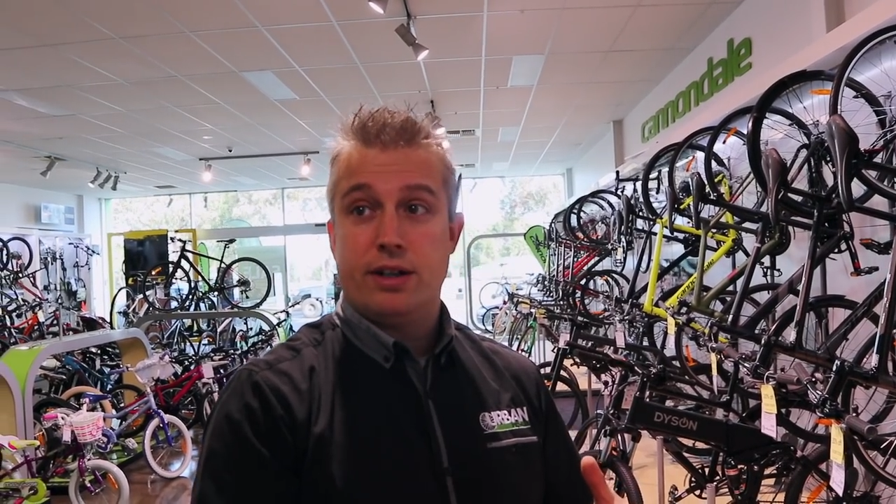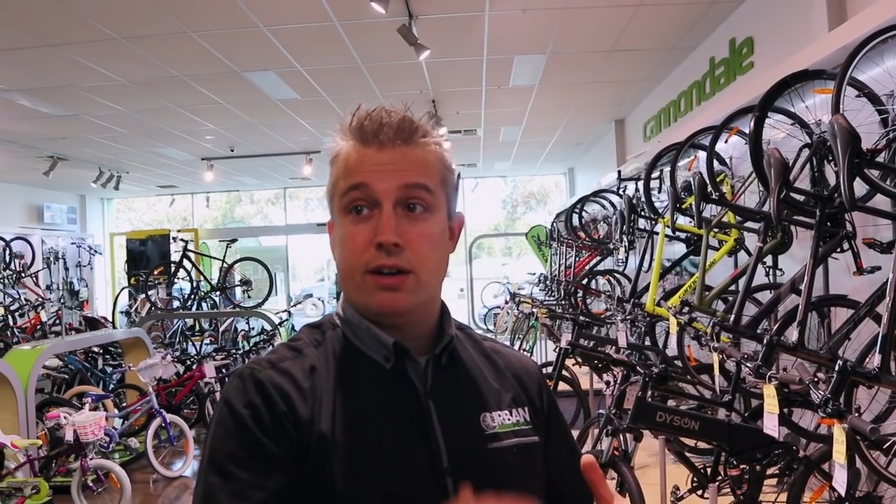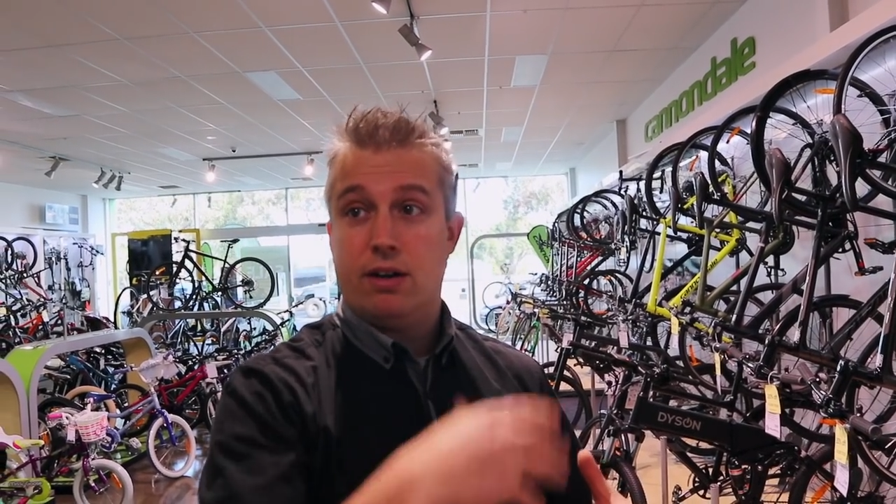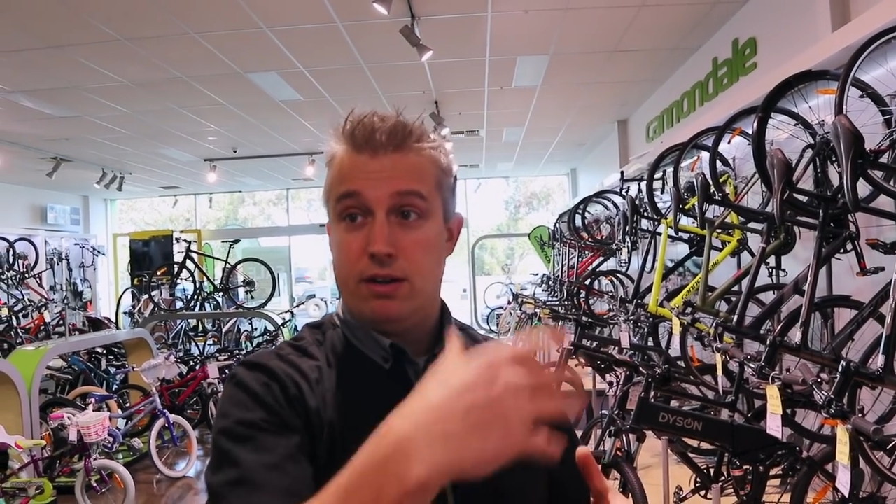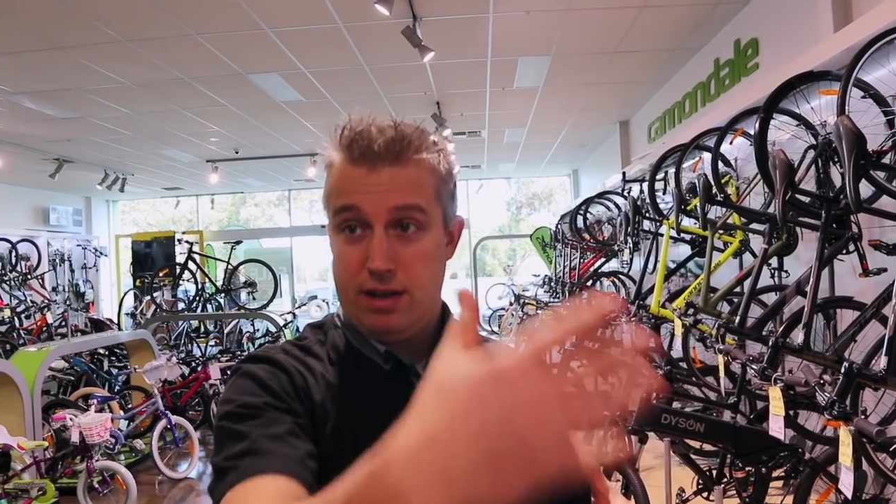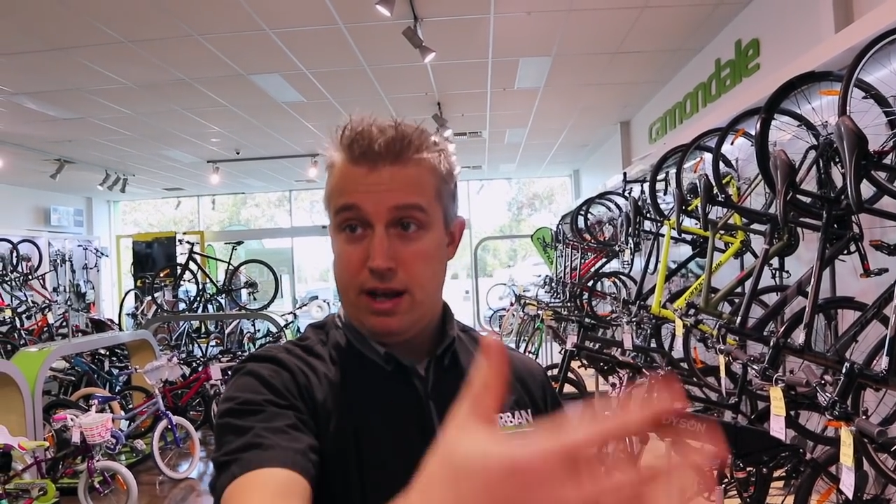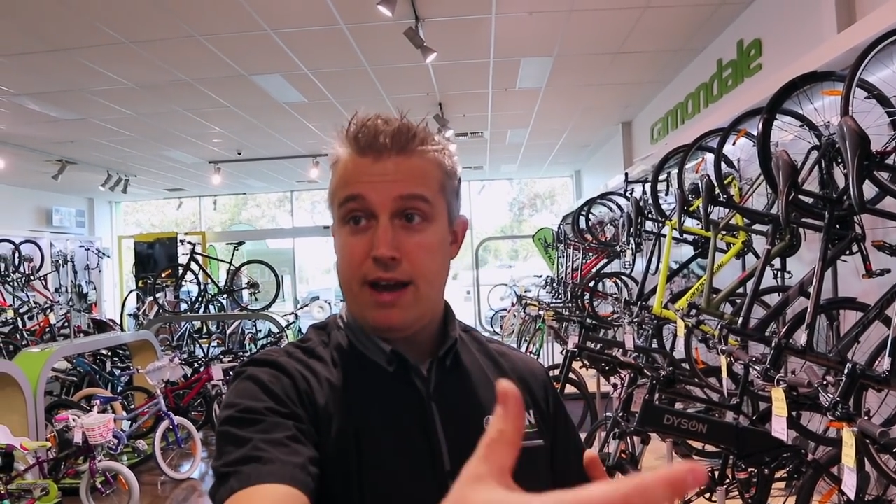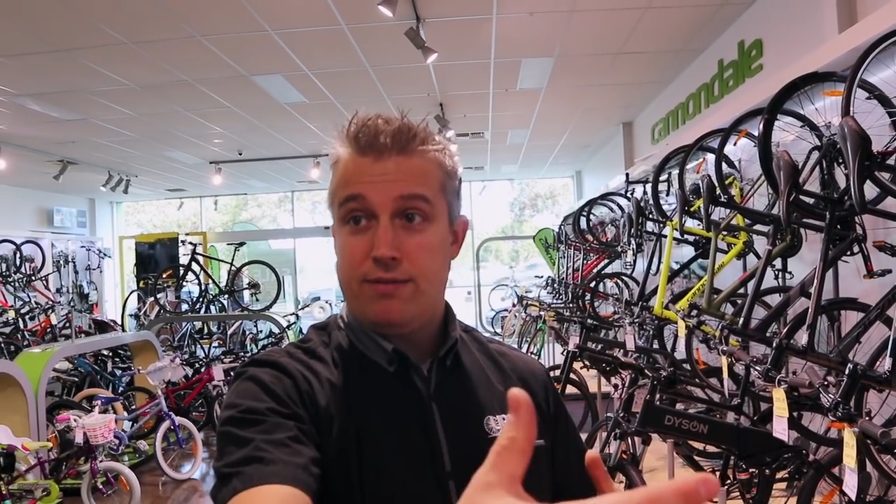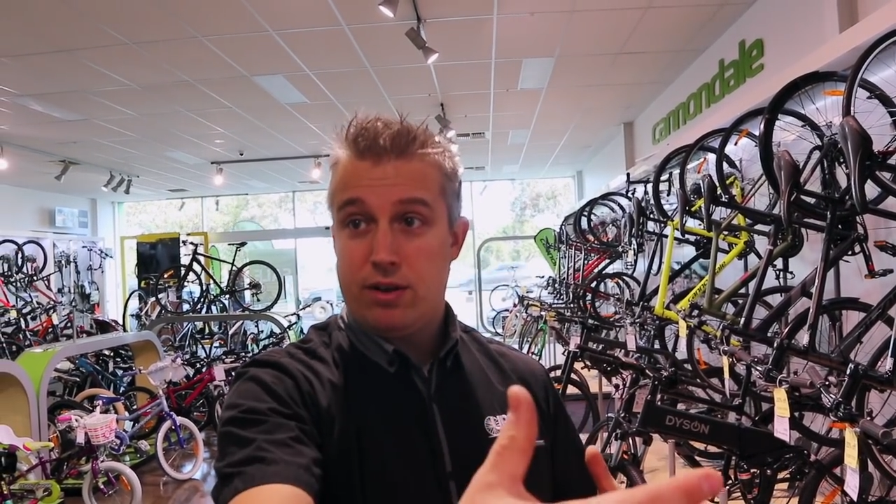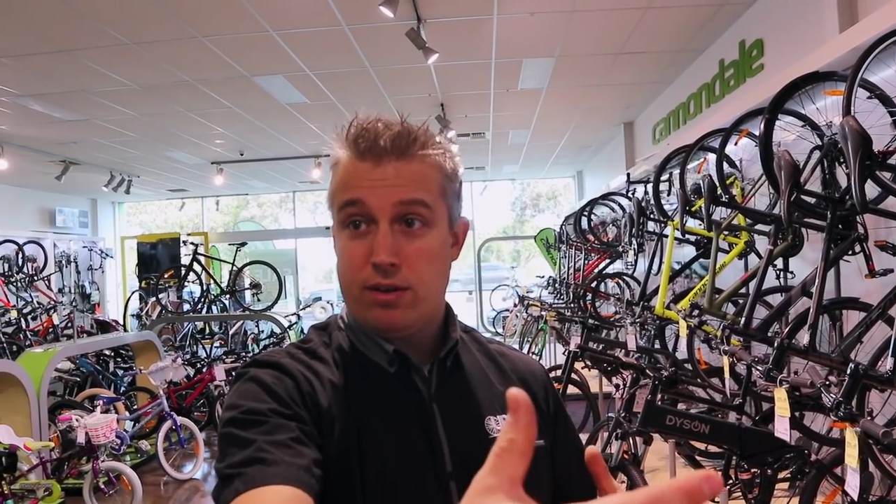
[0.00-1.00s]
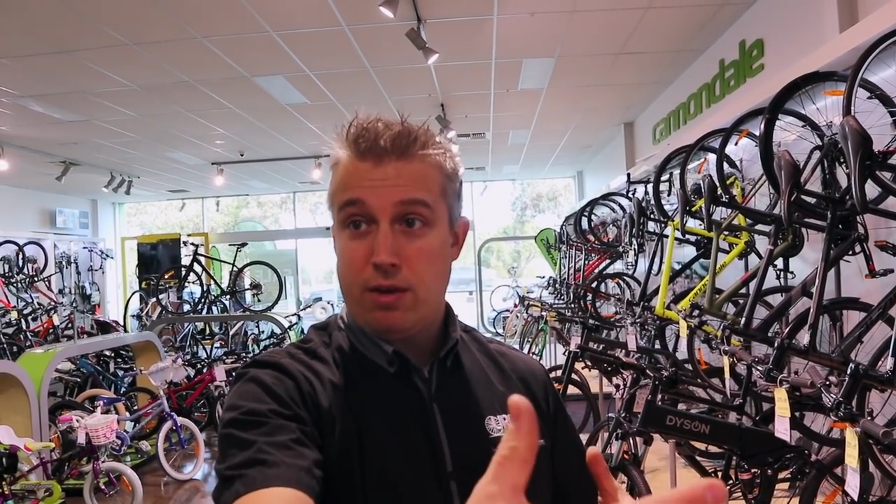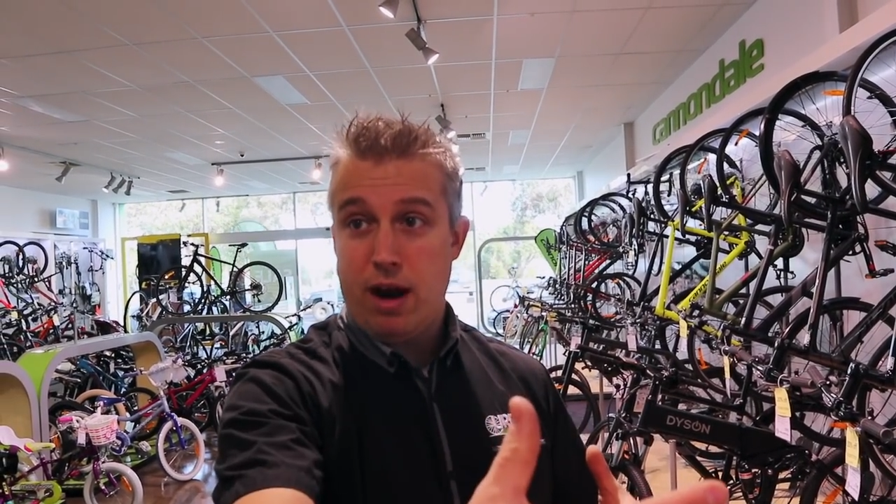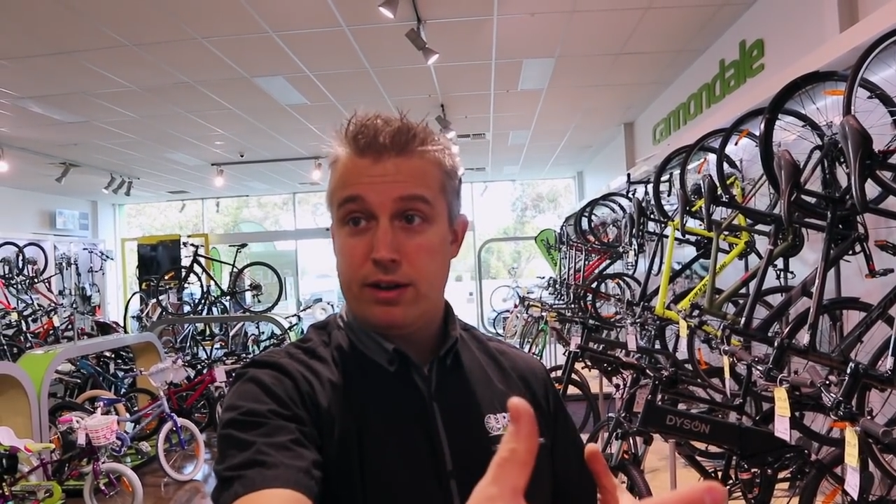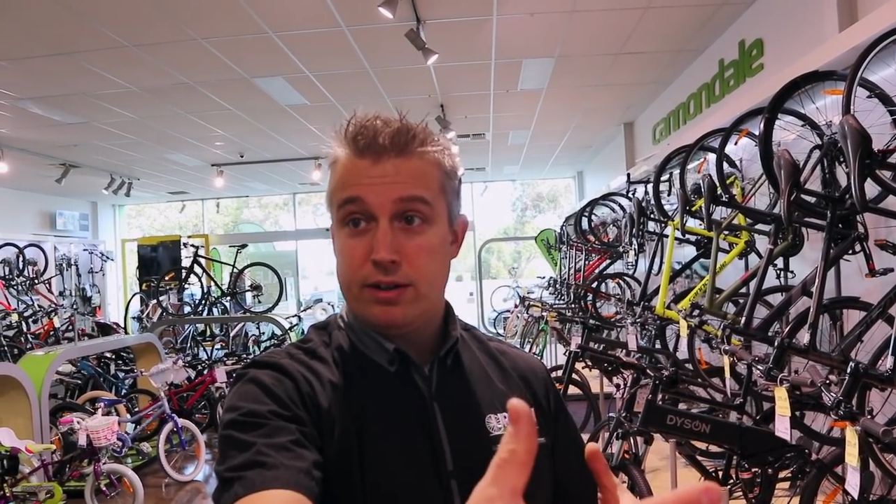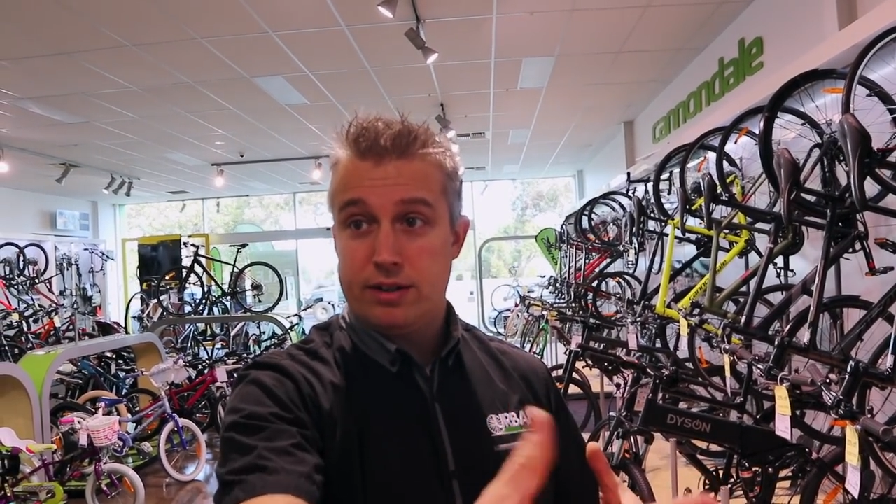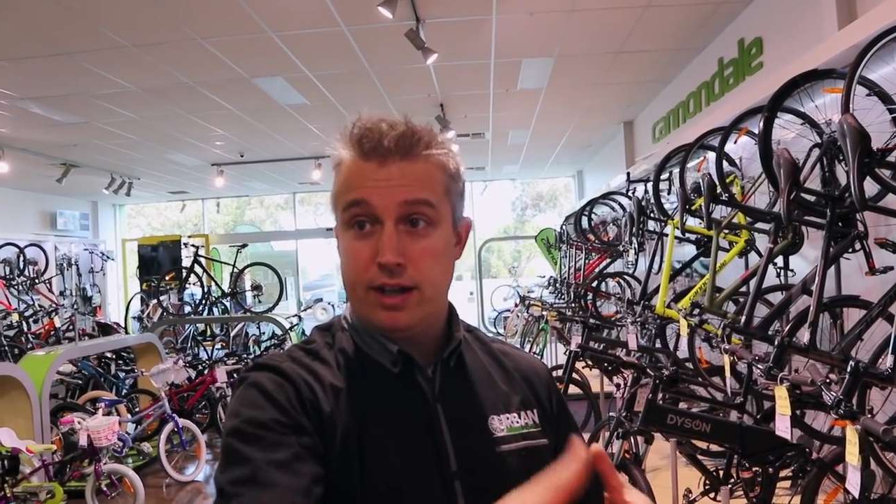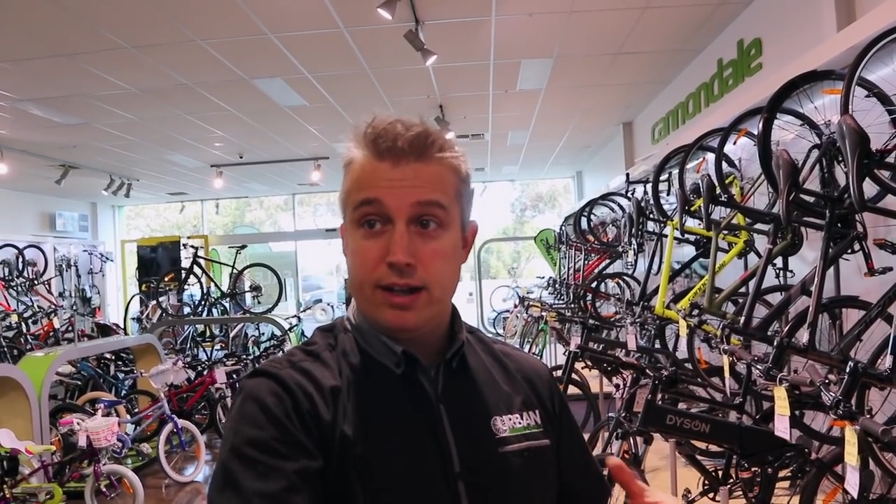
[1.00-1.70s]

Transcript: that are heavier riders,